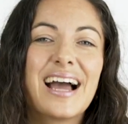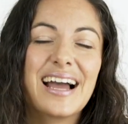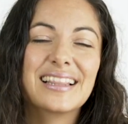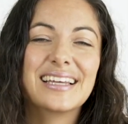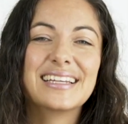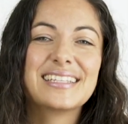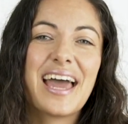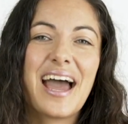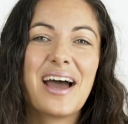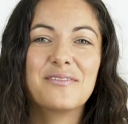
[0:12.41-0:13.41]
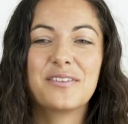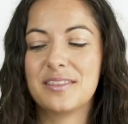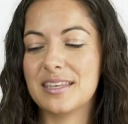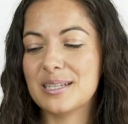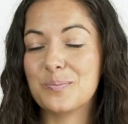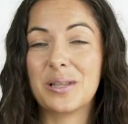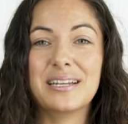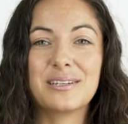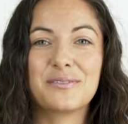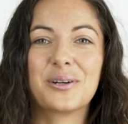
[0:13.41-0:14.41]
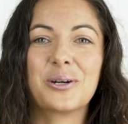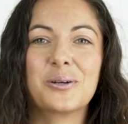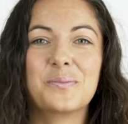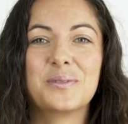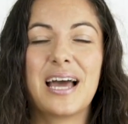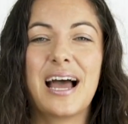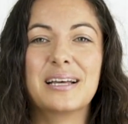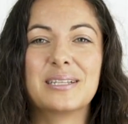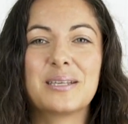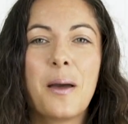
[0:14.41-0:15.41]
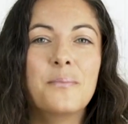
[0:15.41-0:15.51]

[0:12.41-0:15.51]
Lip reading: I like to have this blend of herbs as